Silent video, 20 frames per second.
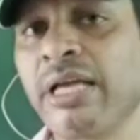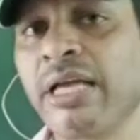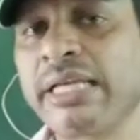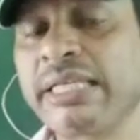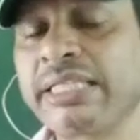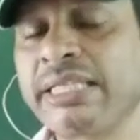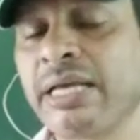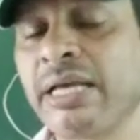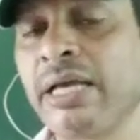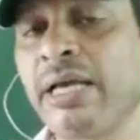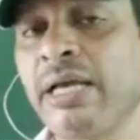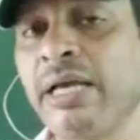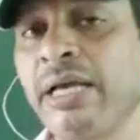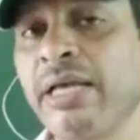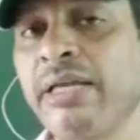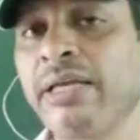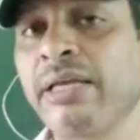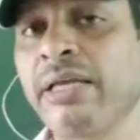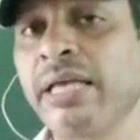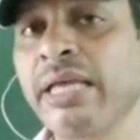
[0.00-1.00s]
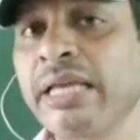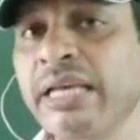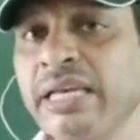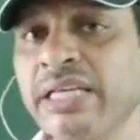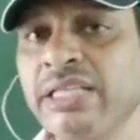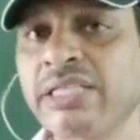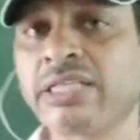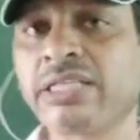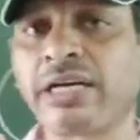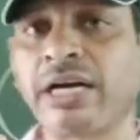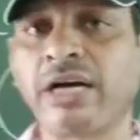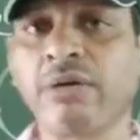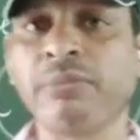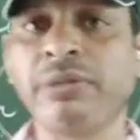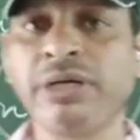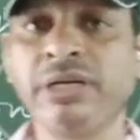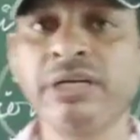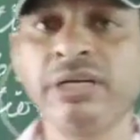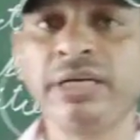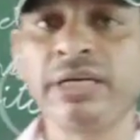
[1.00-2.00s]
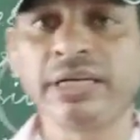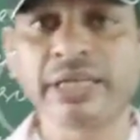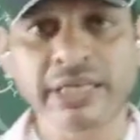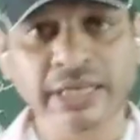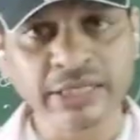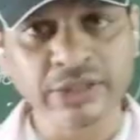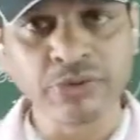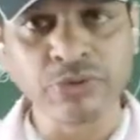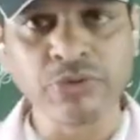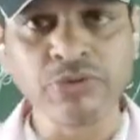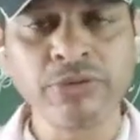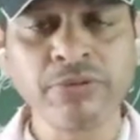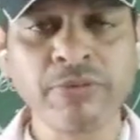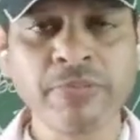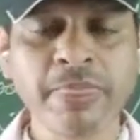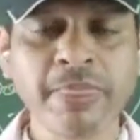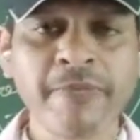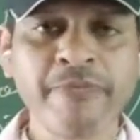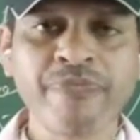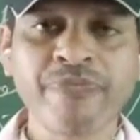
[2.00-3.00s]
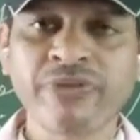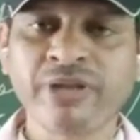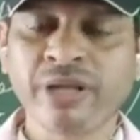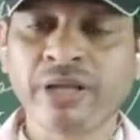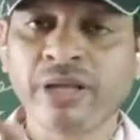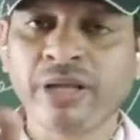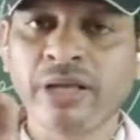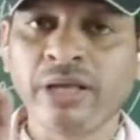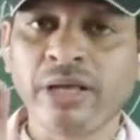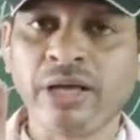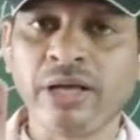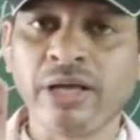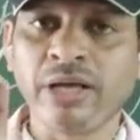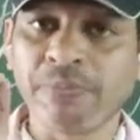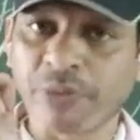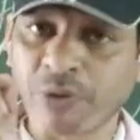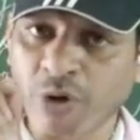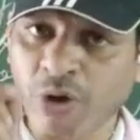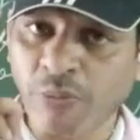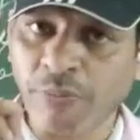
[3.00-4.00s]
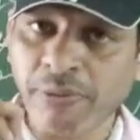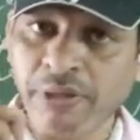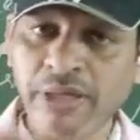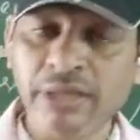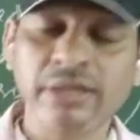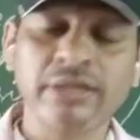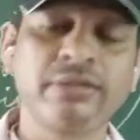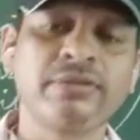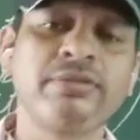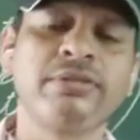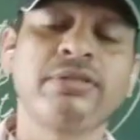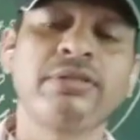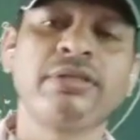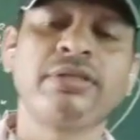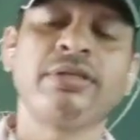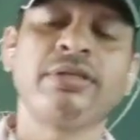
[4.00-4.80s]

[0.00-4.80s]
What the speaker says: in English grammar include proper,